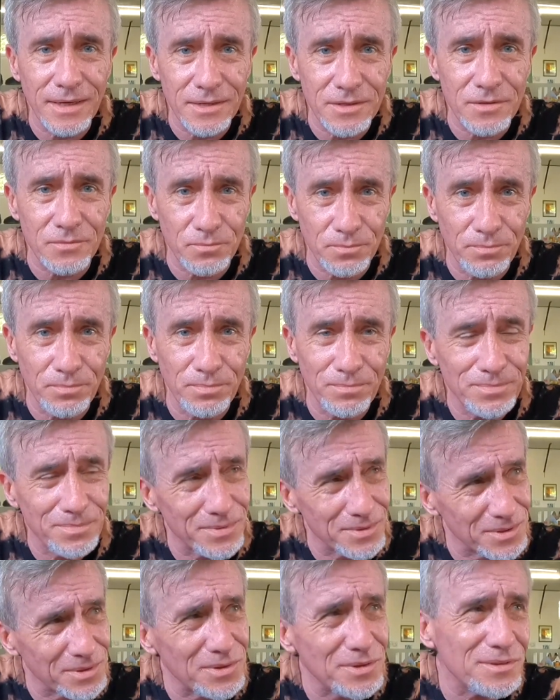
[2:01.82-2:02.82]
is
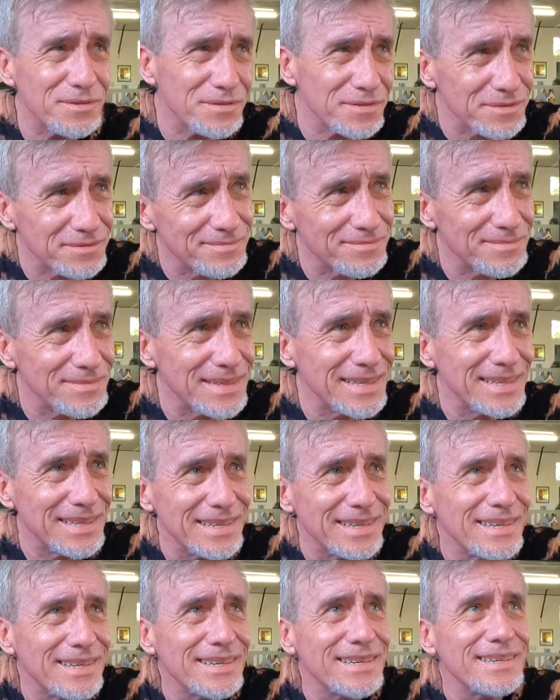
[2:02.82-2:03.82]
sort of,
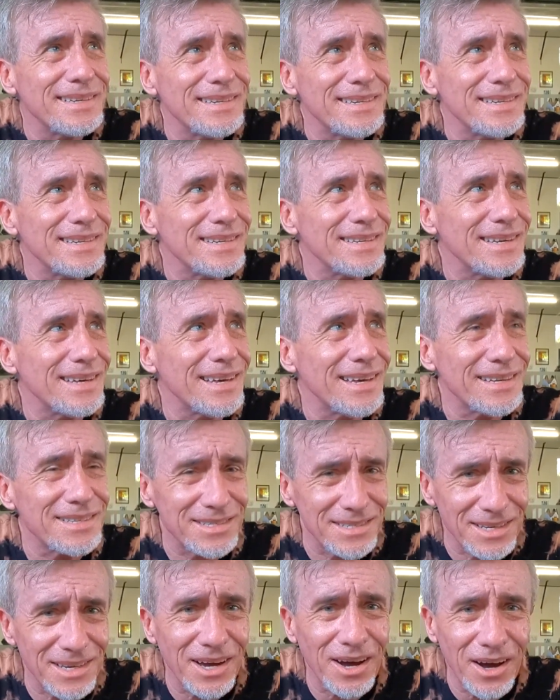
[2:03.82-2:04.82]

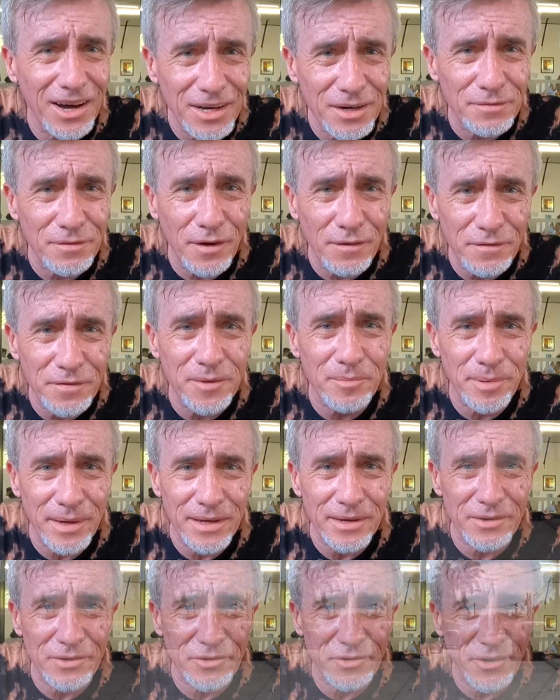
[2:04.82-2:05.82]
it's kind of off the beaten